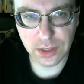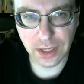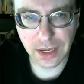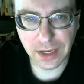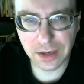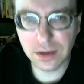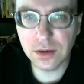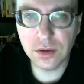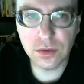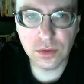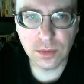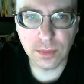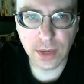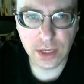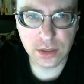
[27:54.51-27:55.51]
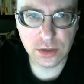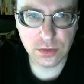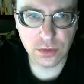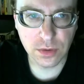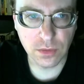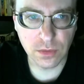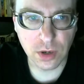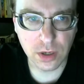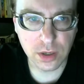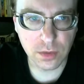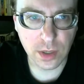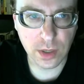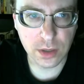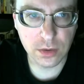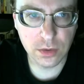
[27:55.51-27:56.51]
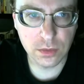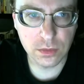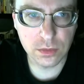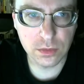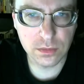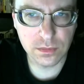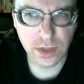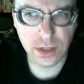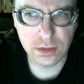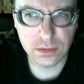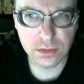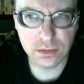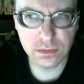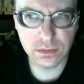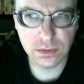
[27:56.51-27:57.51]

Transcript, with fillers: I knew the backstory of Rocket Raccoon. In fact,